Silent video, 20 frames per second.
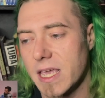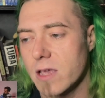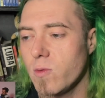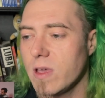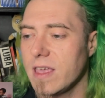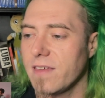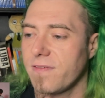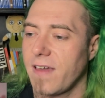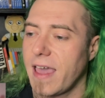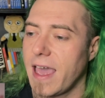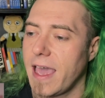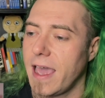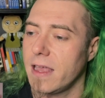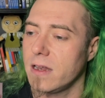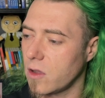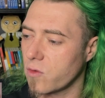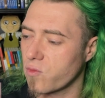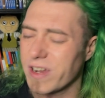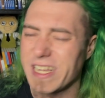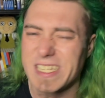we've
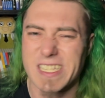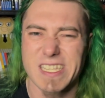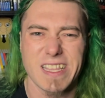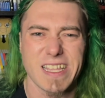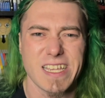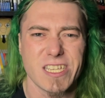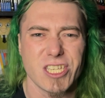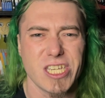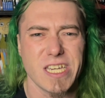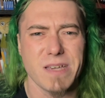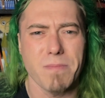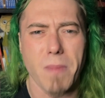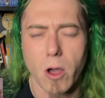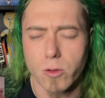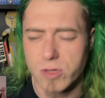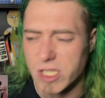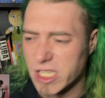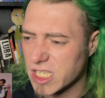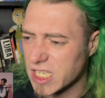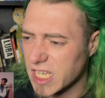had recently Gmo
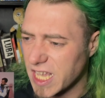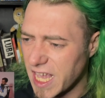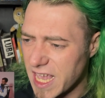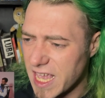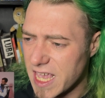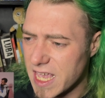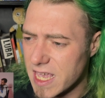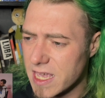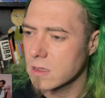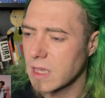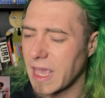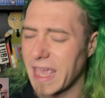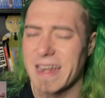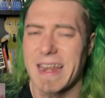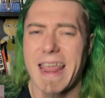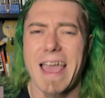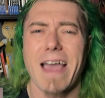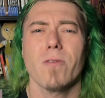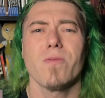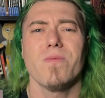Ski, and
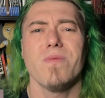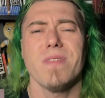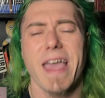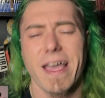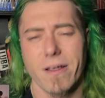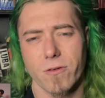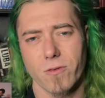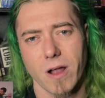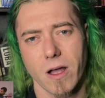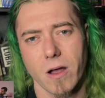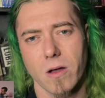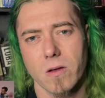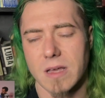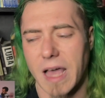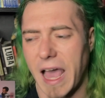now Necro.